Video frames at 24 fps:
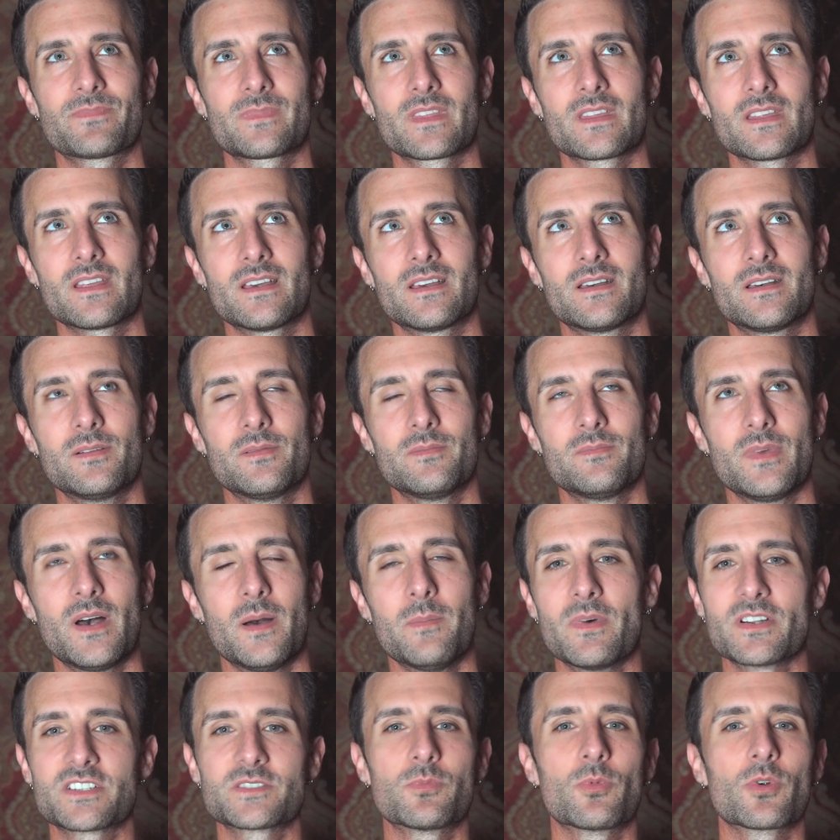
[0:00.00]
a
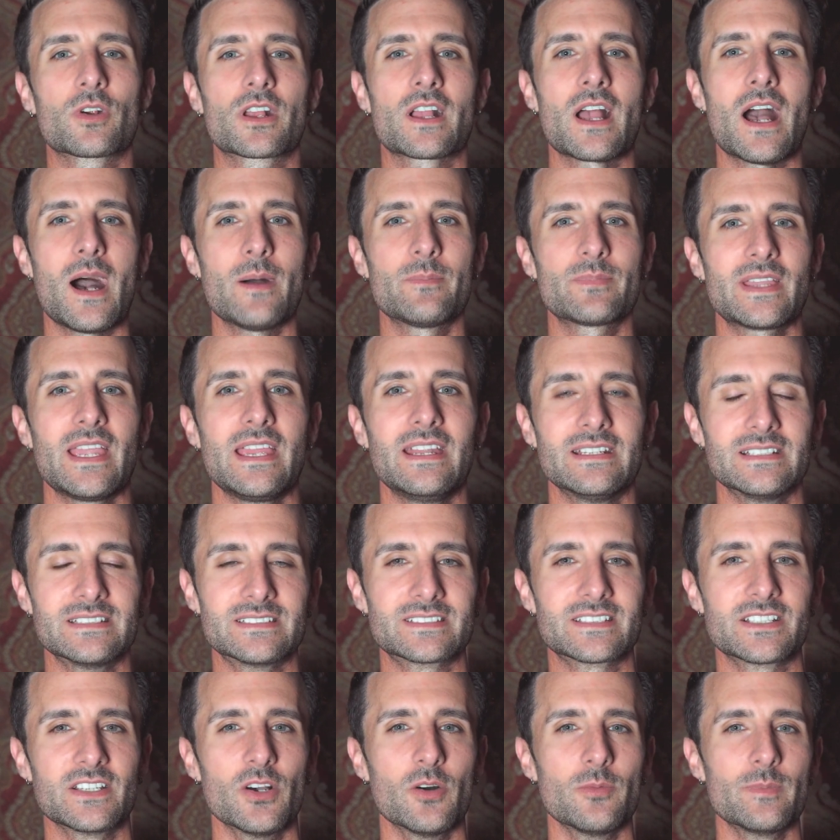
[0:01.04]
much more complicated
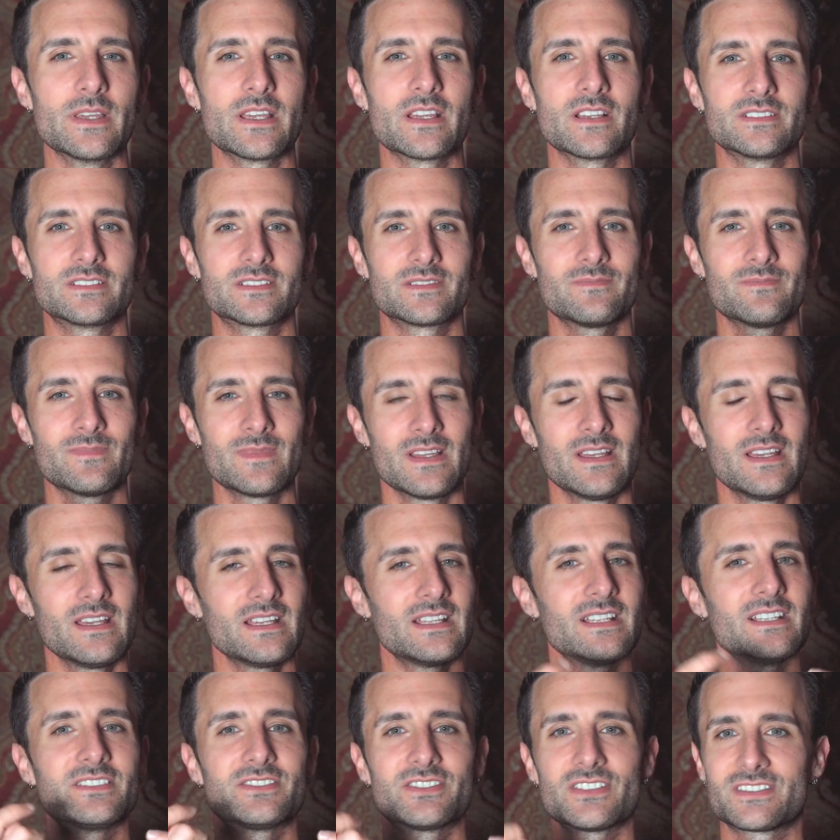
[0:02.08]
skill, because
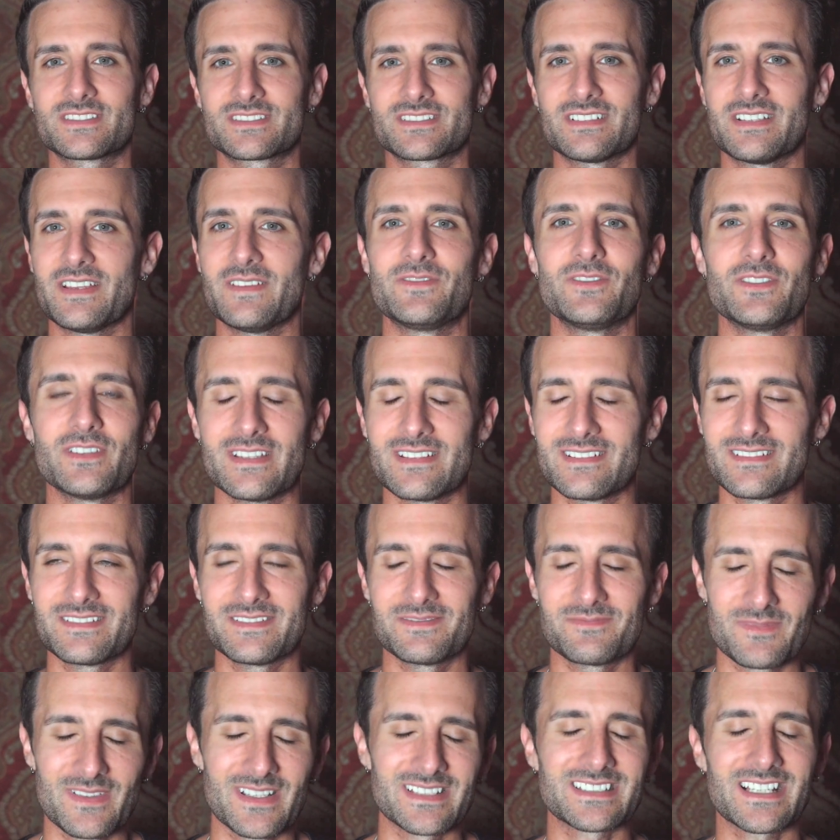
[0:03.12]
it's
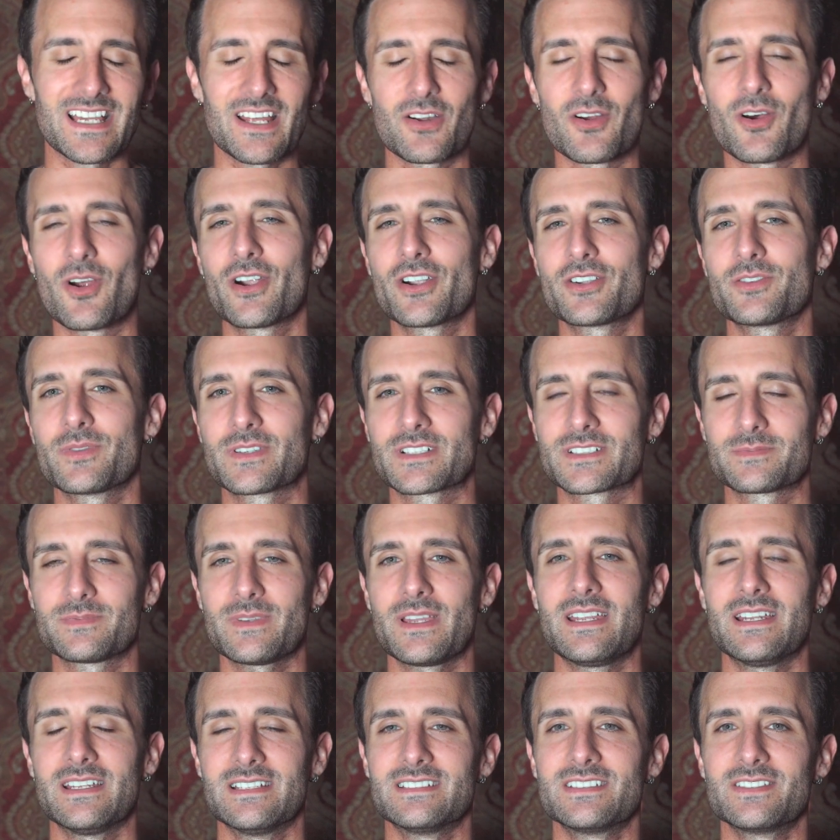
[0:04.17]
kind of hard to
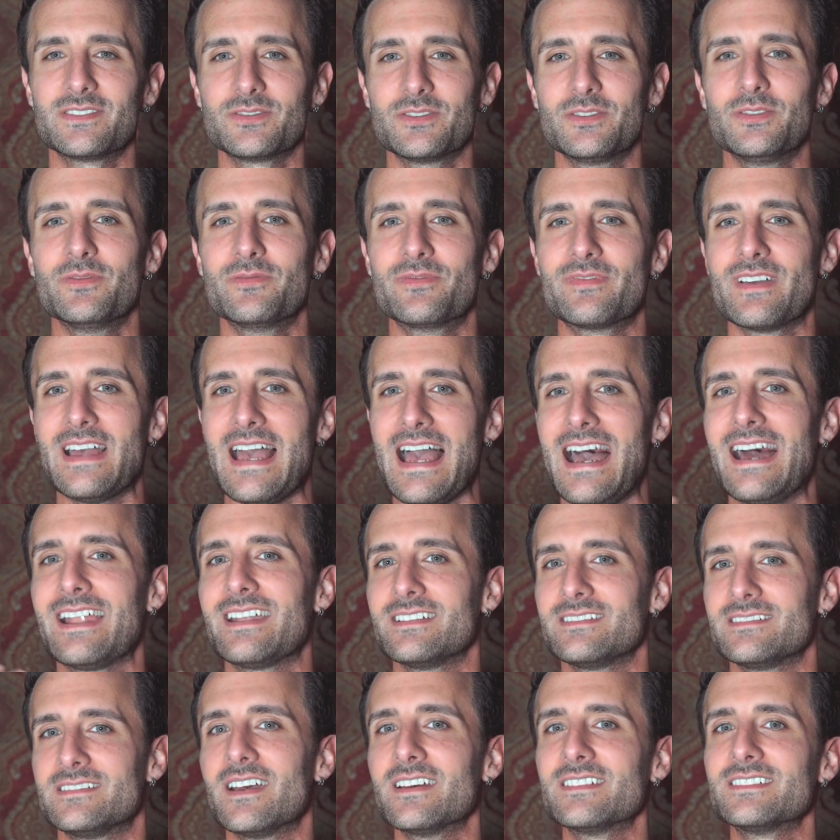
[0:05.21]
explain until you've had
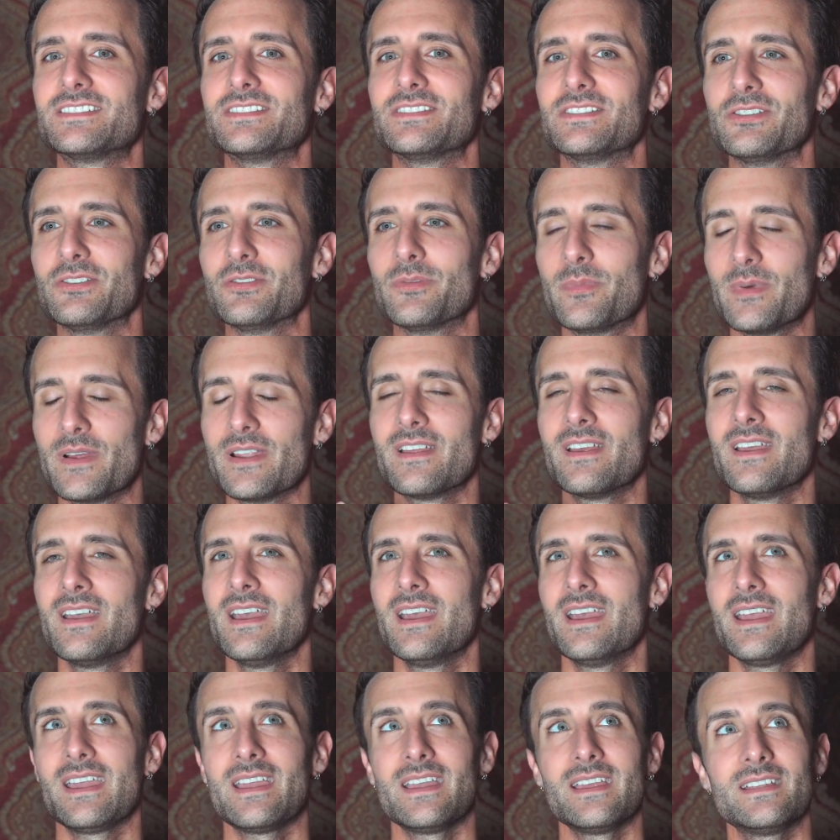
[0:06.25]
it done to you, but
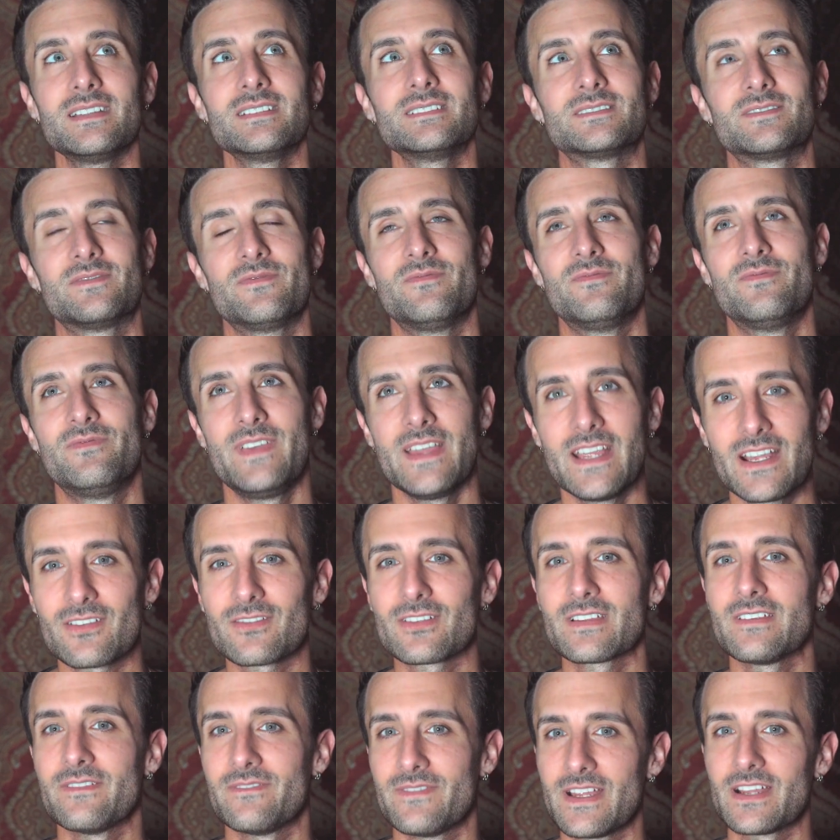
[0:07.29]
it is
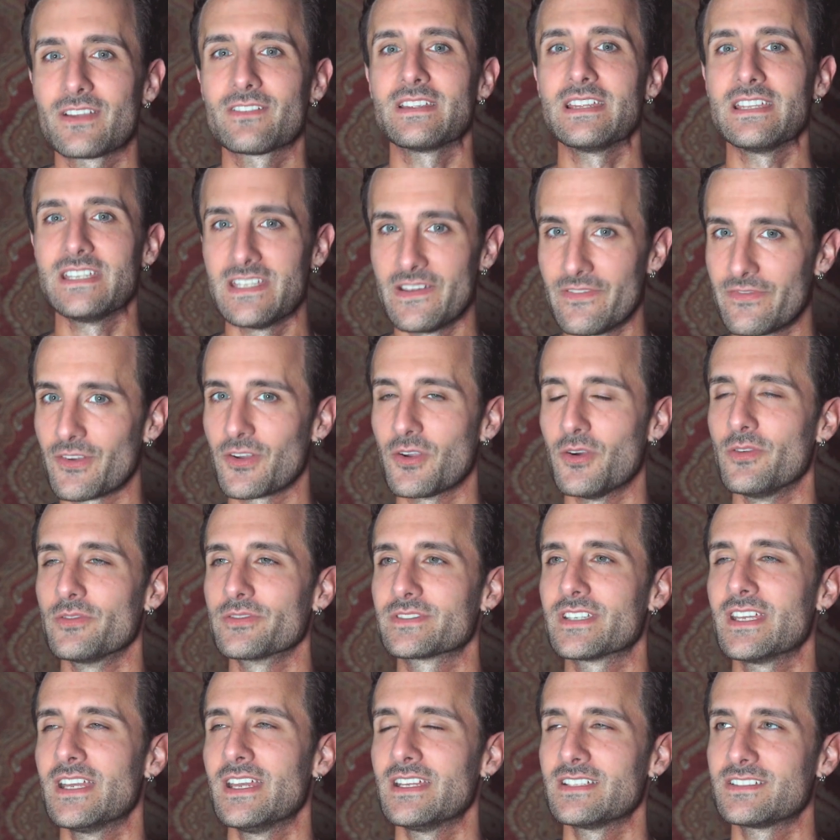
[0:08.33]
very, very
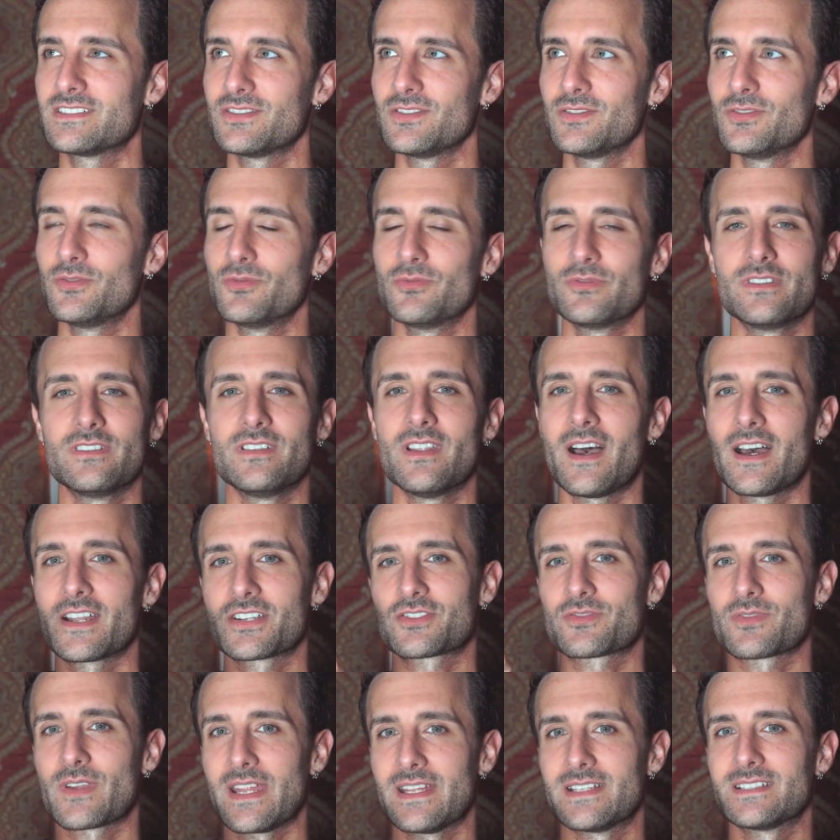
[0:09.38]
difficult to not
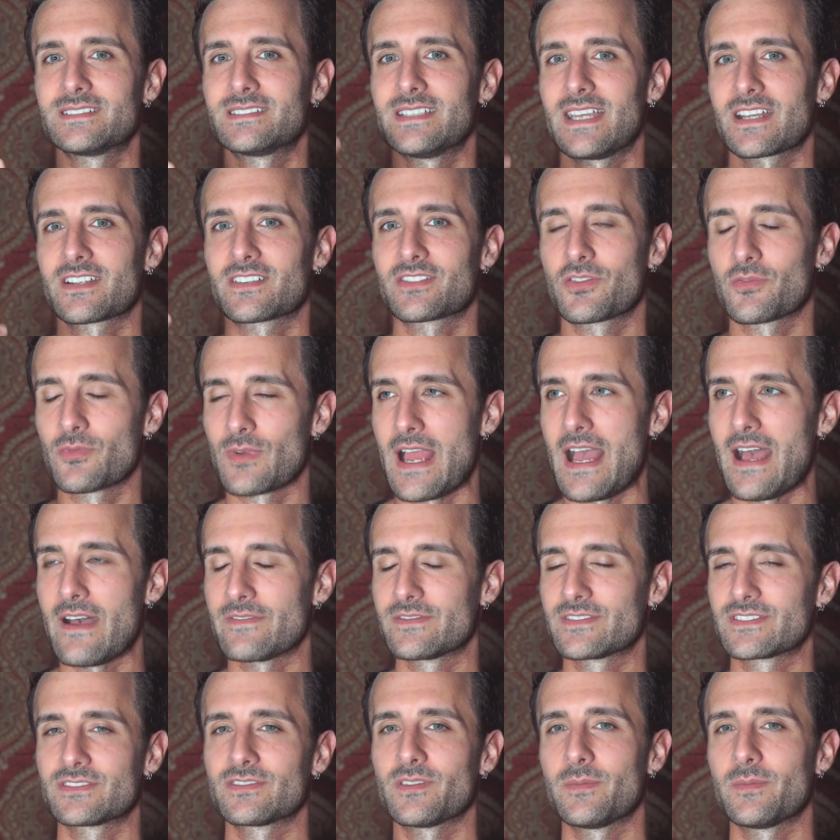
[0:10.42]
transect grafts.